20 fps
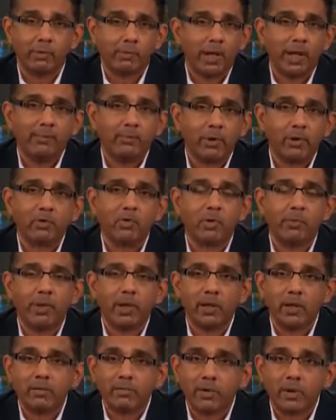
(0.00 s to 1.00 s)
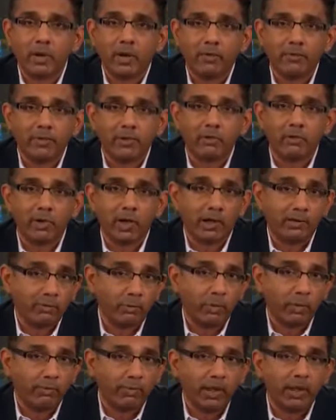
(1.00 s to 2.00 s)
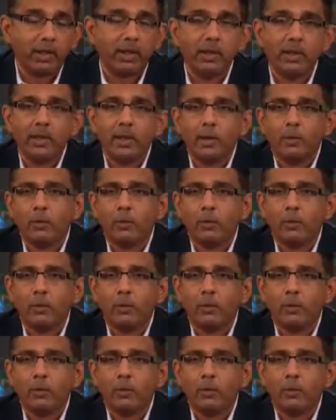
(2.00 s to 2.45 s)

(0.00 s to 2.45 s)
For my books to be lifted off the shelf would be,